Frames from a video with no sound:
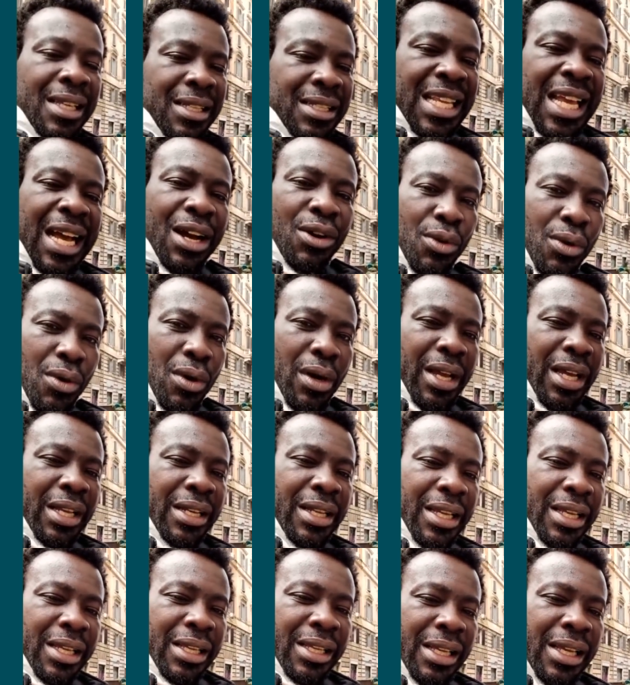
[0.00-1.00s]
they are growing
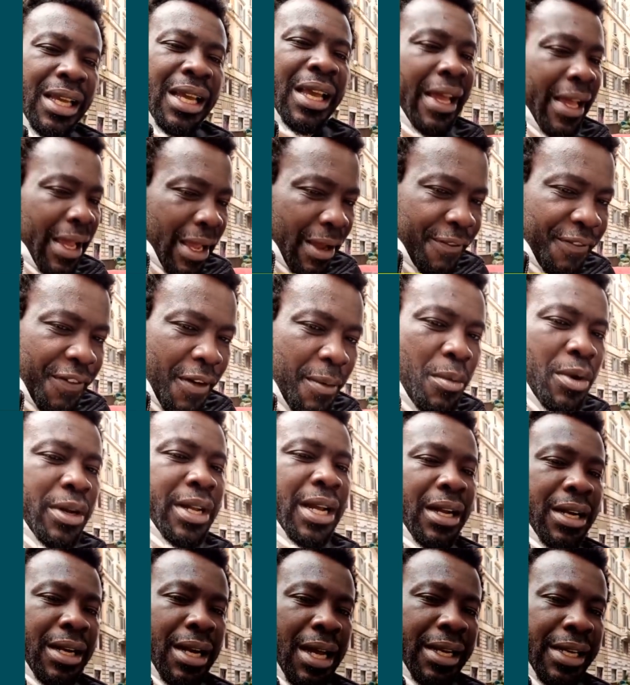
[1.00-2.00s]
then.
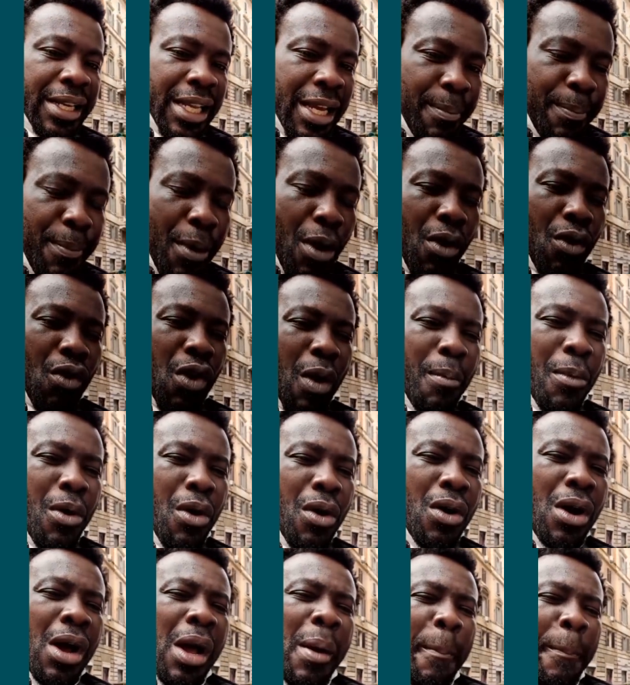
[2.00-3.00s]
Famuka can hear Boncomo.
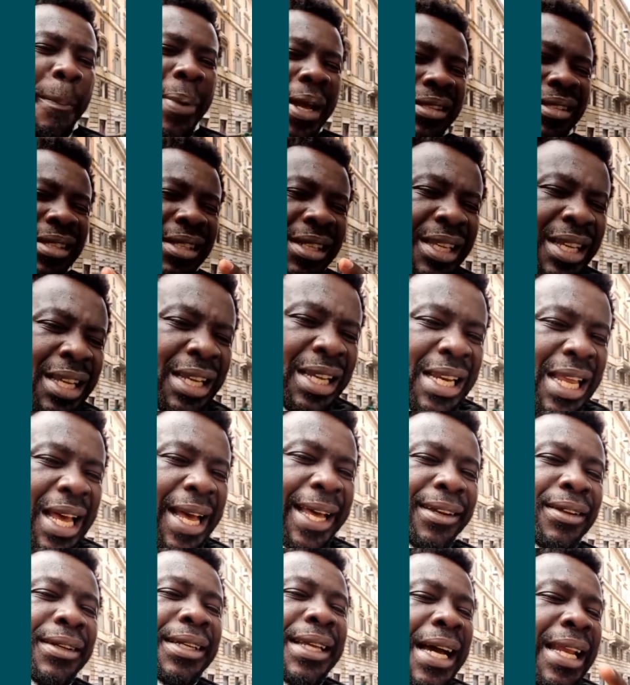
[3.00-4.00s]
But
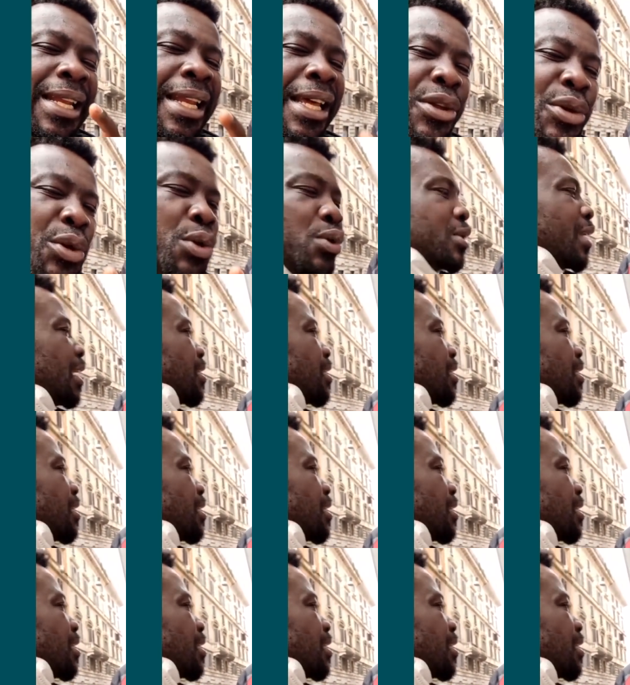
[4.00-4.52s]
Ningina and Ghana youth are